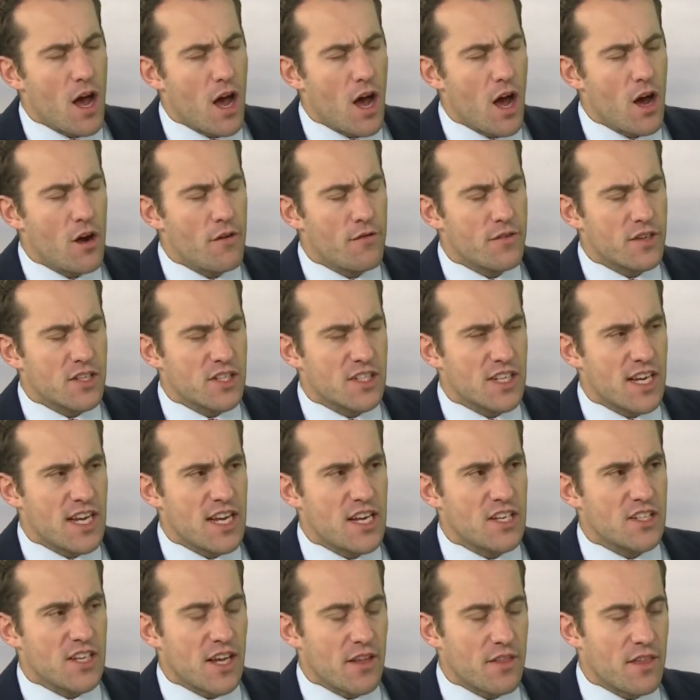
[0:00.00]

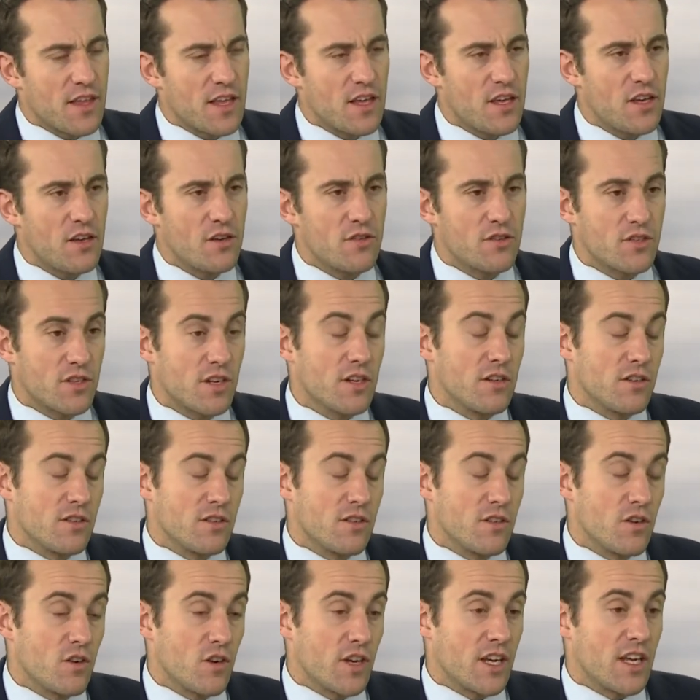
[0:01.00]
Overseas, I think,
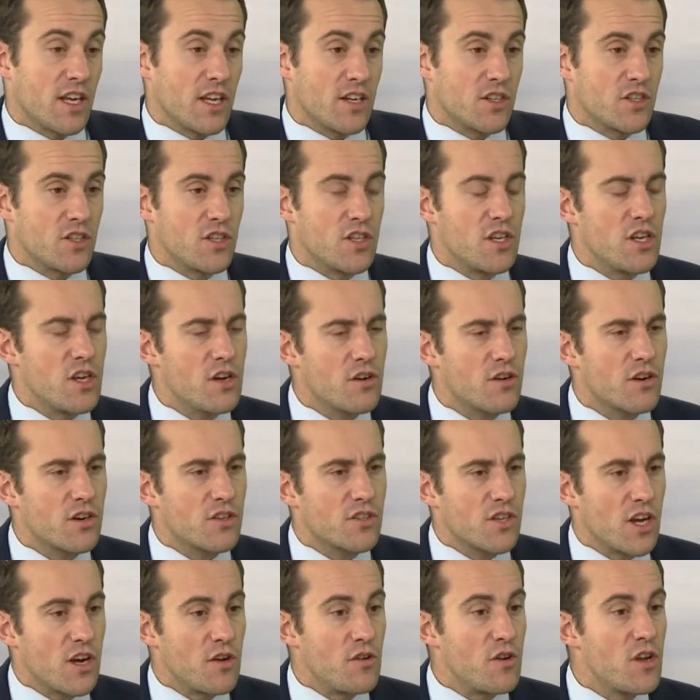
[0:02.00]
and looking into the
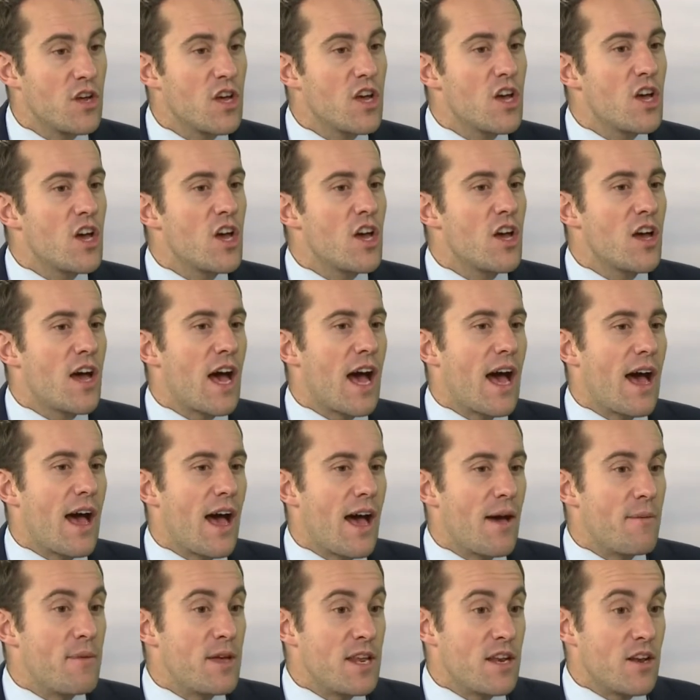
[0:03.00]
Eurozone,
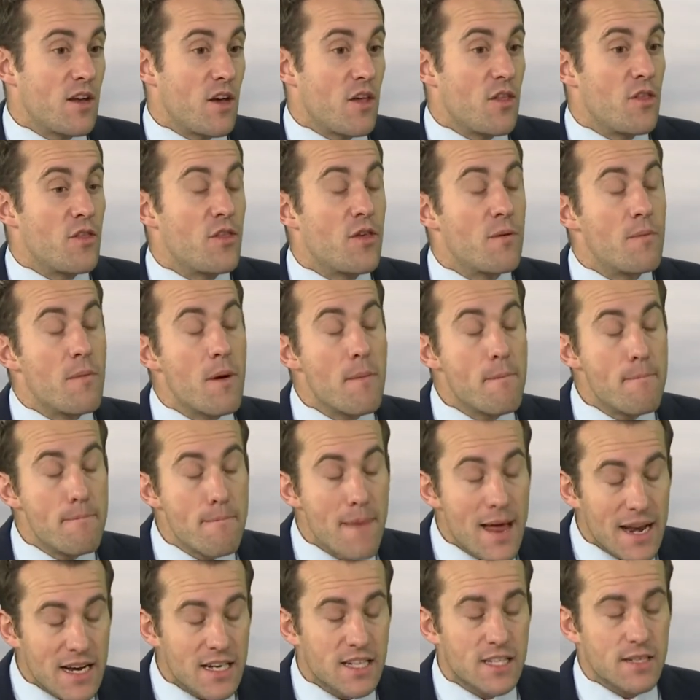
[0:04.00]
I mean, the
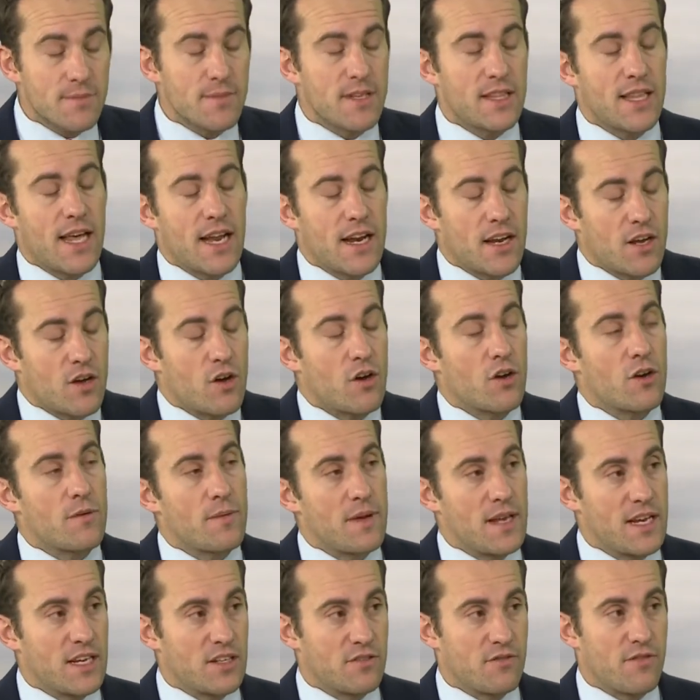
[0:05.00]
momentum in that
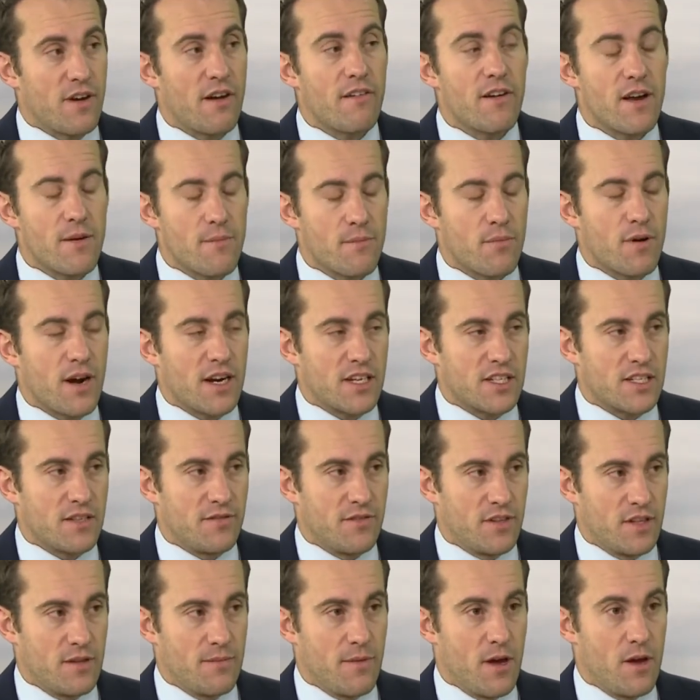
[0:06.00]
economy is very impressive
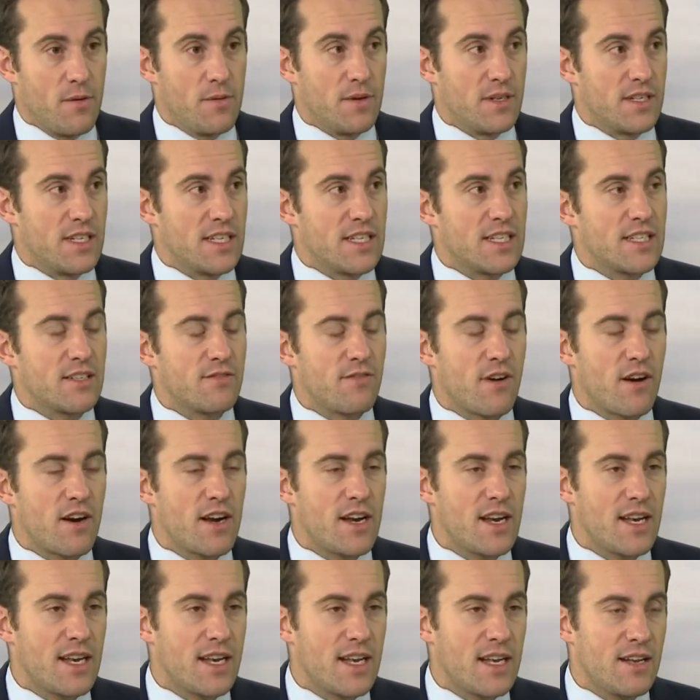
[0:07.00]
at the moment. It's
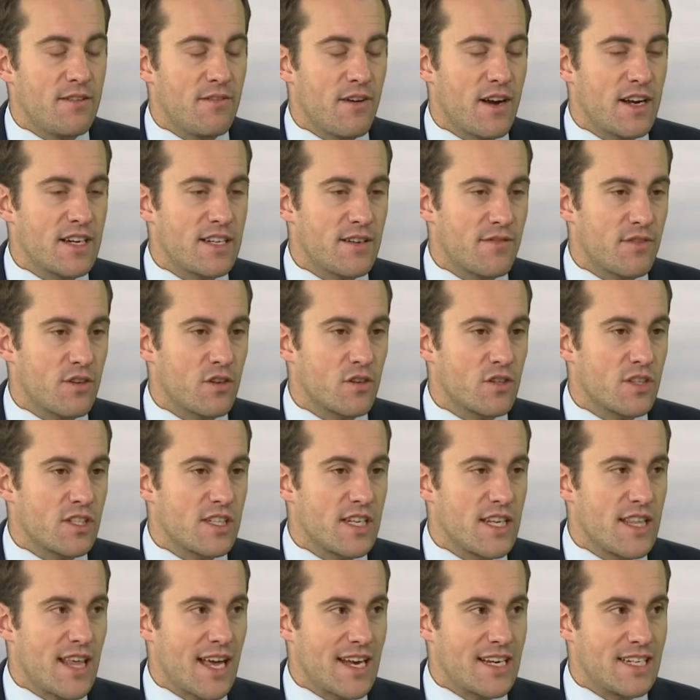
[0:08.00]
very, very difficult to
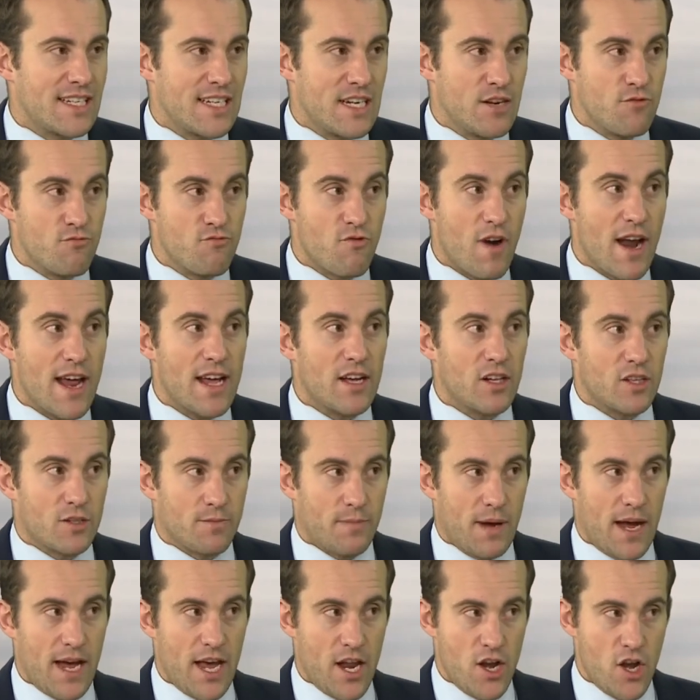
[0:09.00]
see that derailed
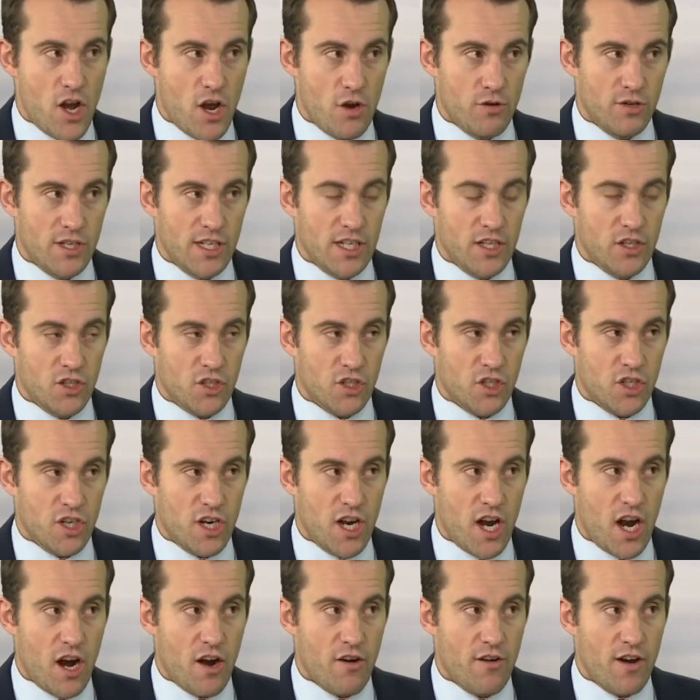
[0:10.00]
by a no-deal
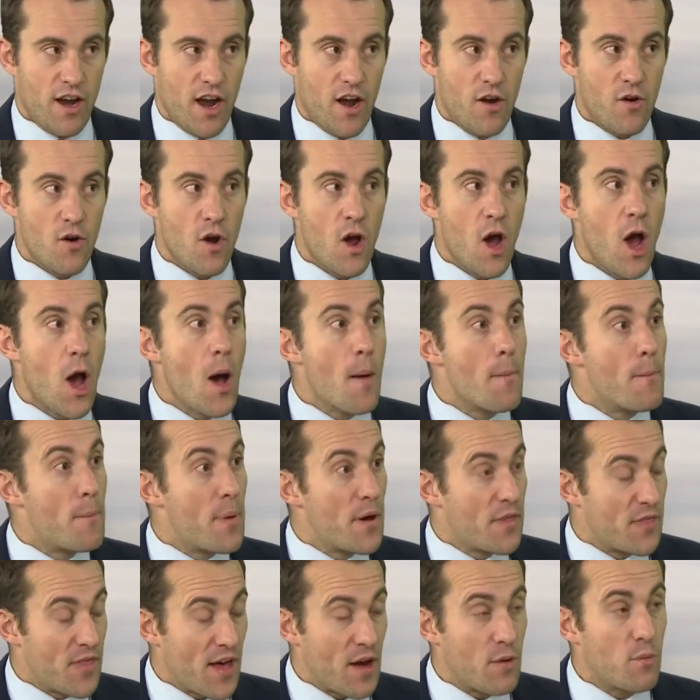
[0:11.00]
scenario,
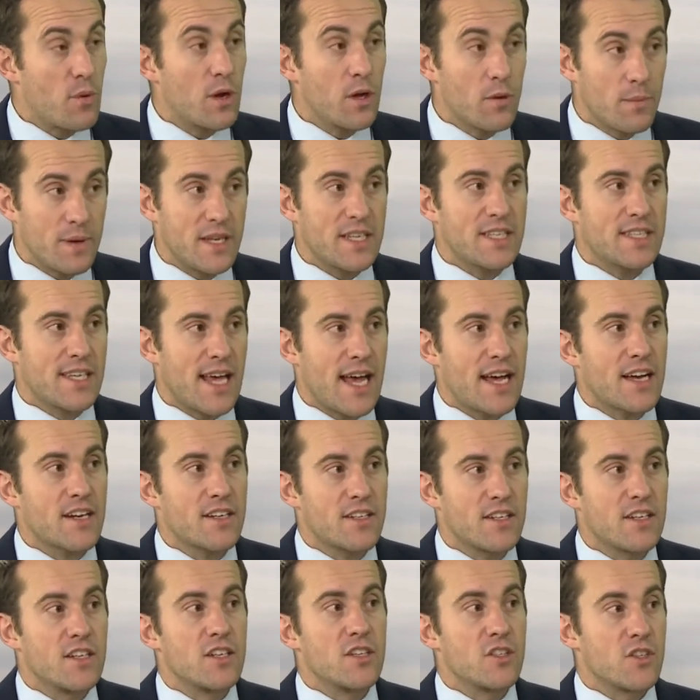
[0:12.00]
but there will be
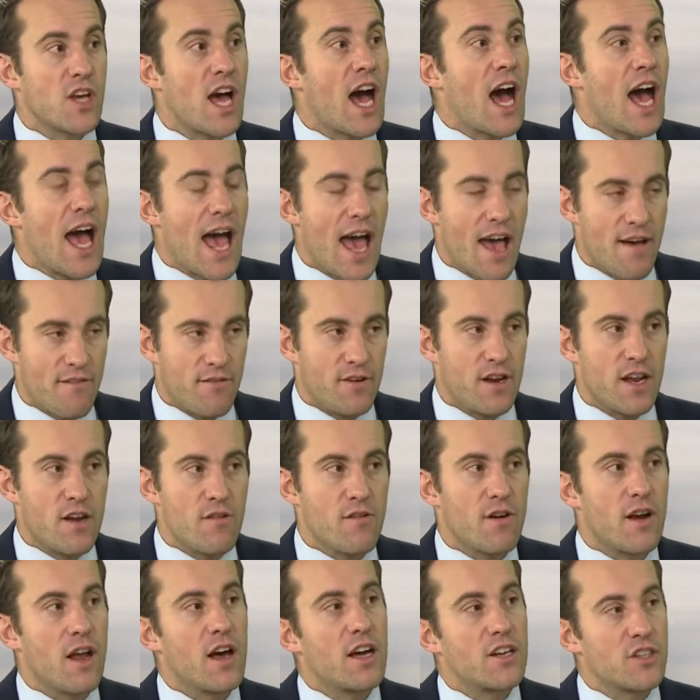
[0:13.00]
sectors heavily
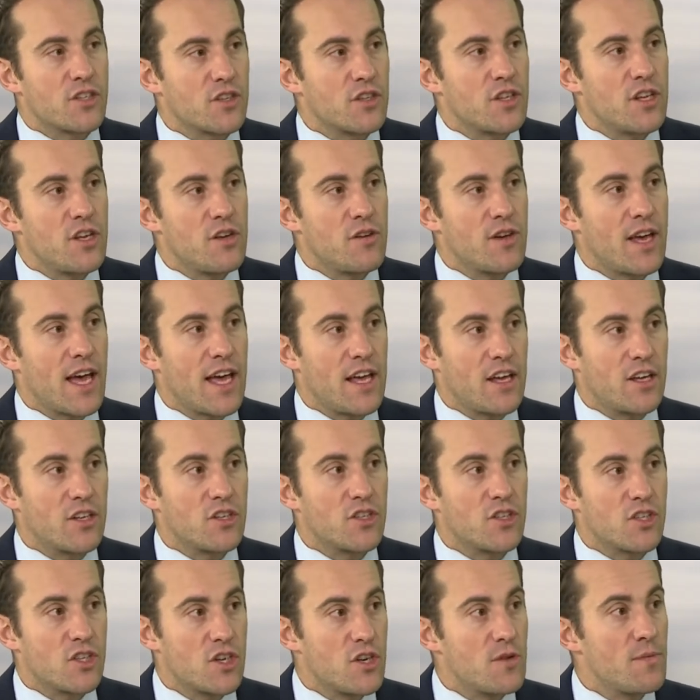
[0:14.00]
reliant on the UK
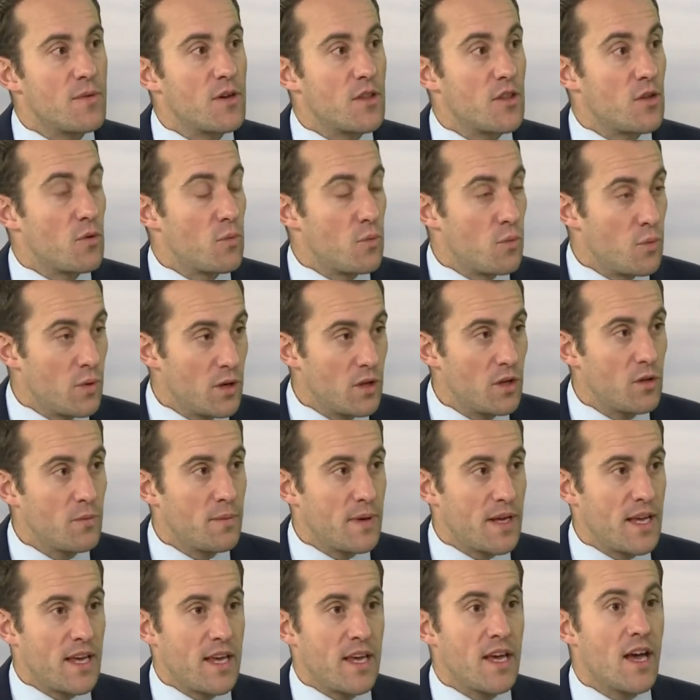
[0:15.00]
consumer that will
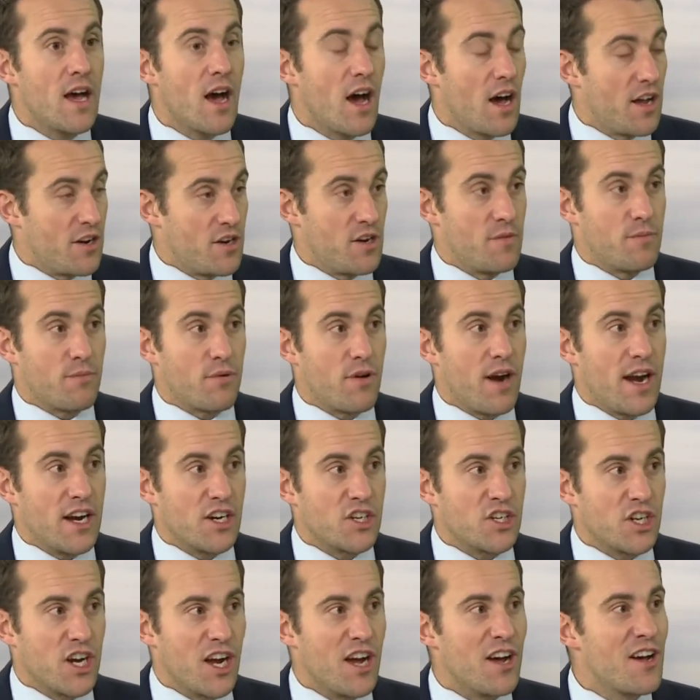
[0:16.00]
be under
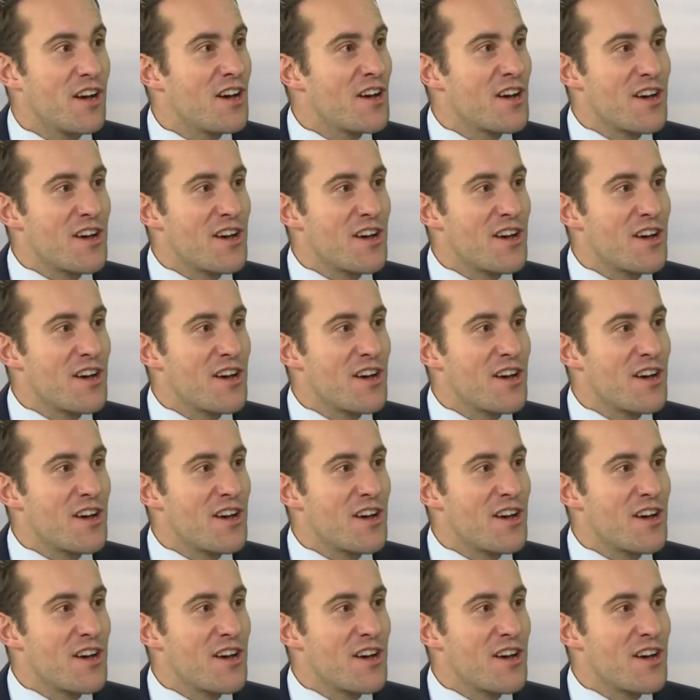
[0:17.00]
pressure.